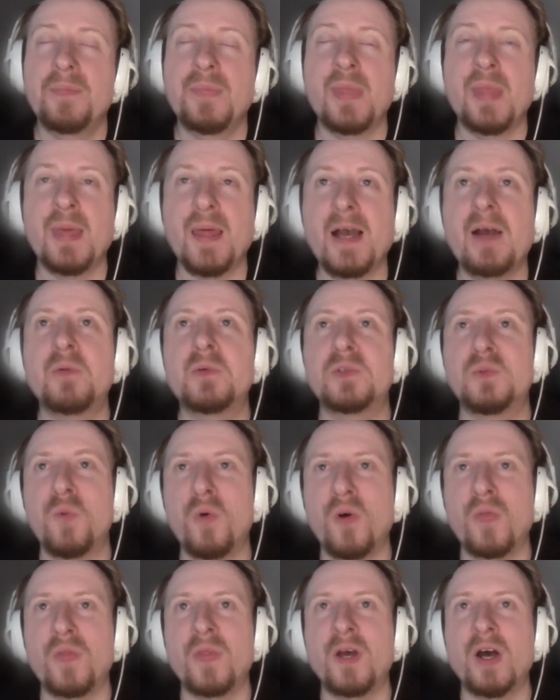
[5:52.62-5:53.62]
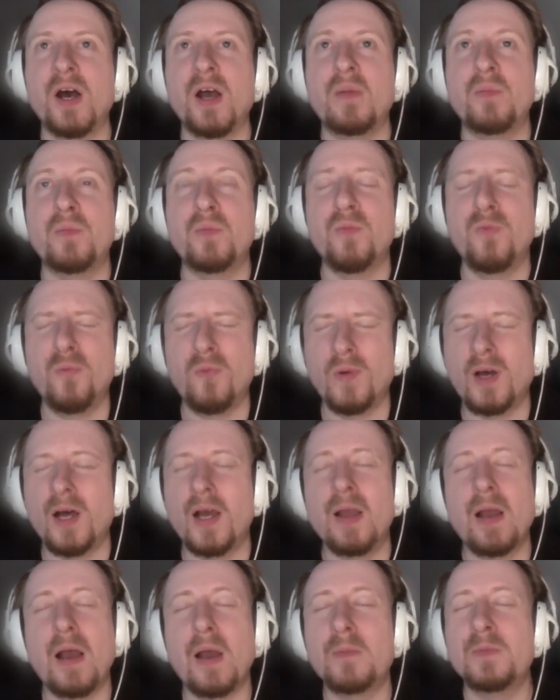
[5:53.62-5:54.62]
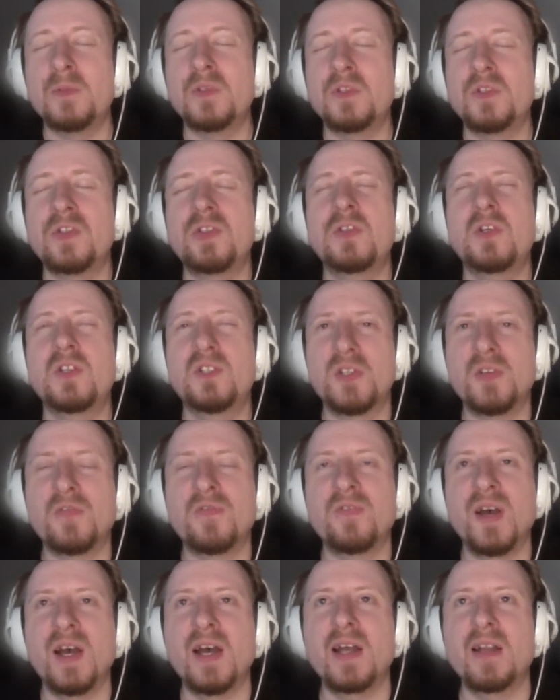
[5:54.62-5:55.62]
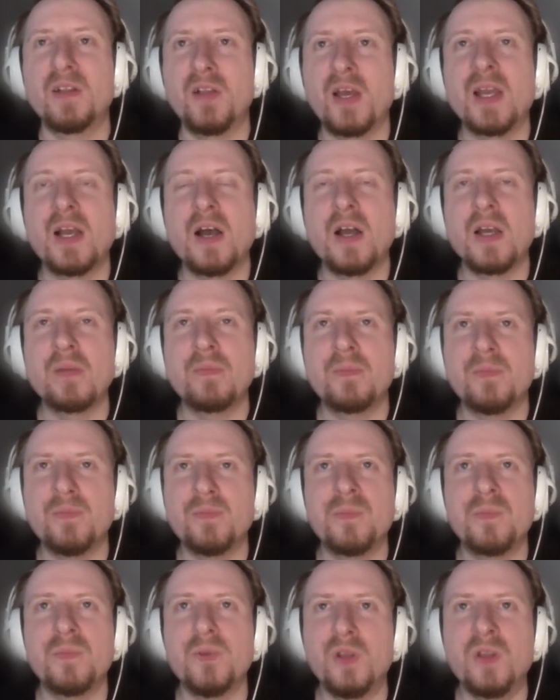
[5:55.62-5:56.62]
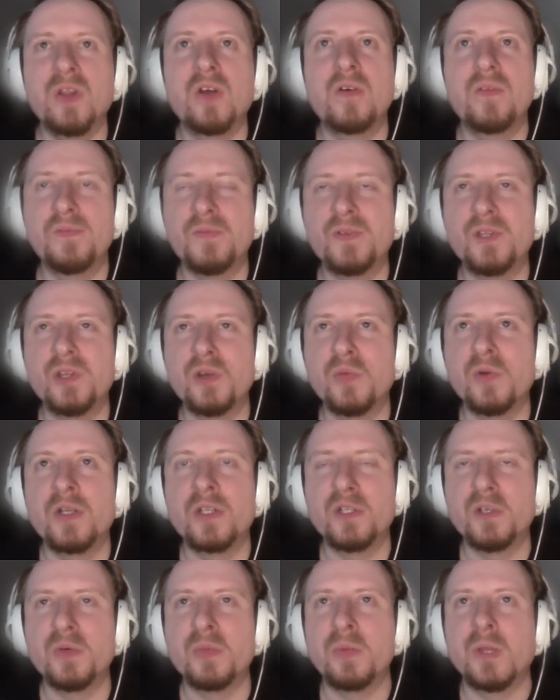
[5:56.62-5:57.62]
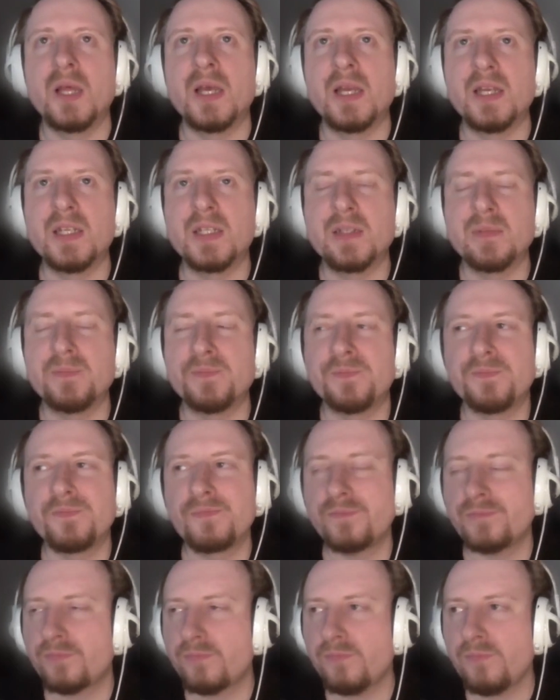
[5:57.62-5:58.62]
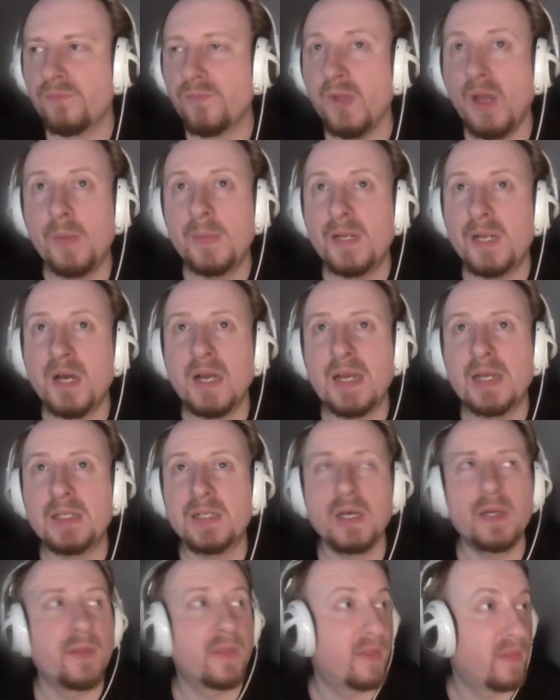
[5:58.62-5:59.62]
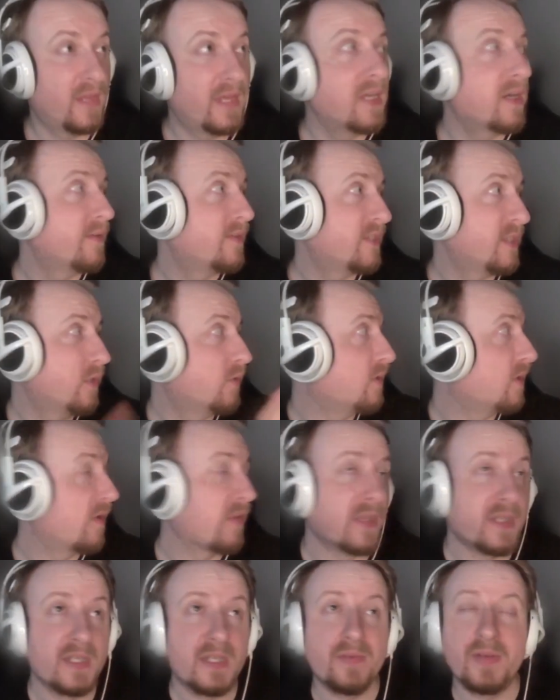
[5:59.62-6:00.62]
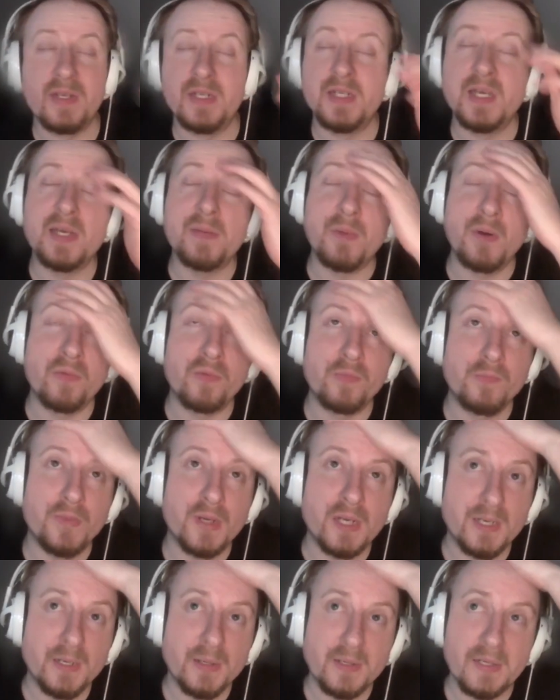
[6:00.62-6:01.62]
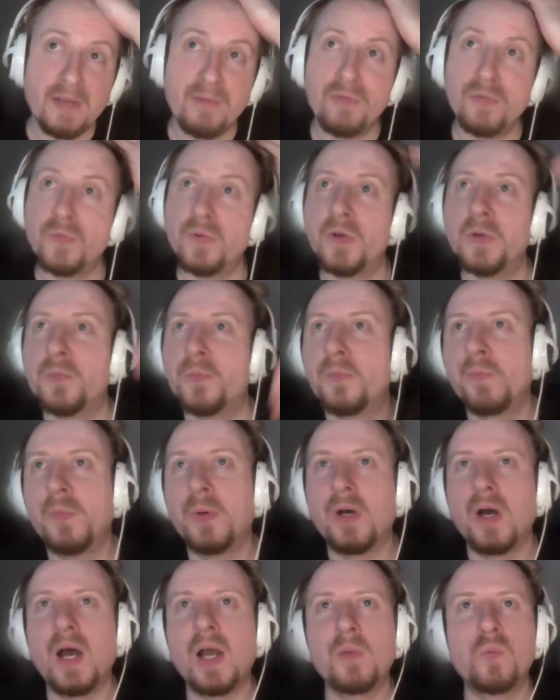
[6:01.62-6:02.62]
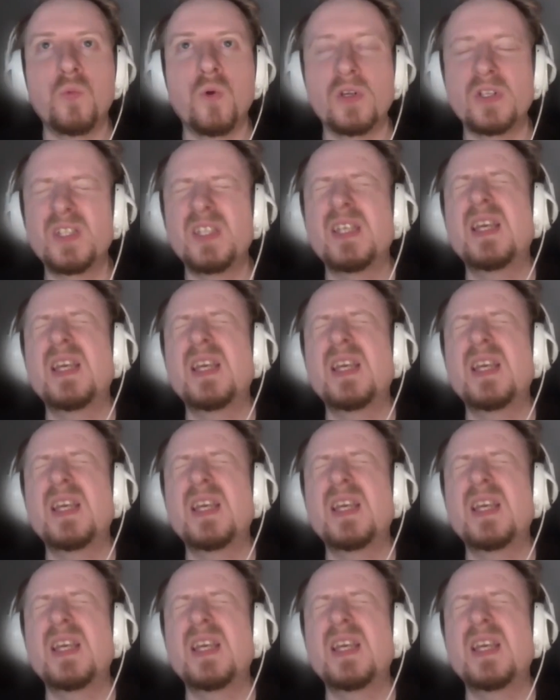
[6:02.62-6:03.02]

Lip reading: that was one that I'm such a fan. Like, I loved the original Blade. I mean, I think I've still got the DVD in my living room, but I watched